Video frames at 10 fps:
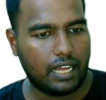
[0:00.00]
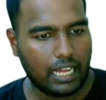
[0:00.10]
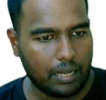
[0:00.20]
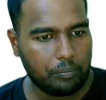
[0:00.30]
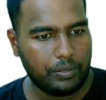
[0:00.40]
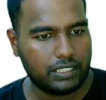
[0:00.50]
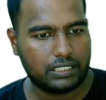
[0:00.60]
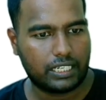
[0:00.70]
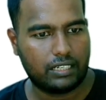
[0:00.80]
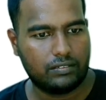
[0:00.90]
ampere
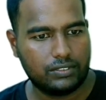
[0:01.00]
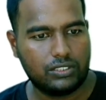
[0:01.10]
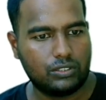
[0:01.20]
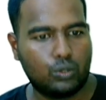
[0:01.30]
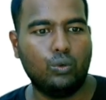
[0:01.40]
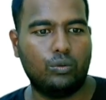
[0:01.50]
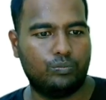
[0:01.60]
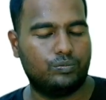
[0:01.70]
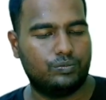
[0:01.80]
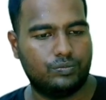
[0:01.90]
second, which is coulomb.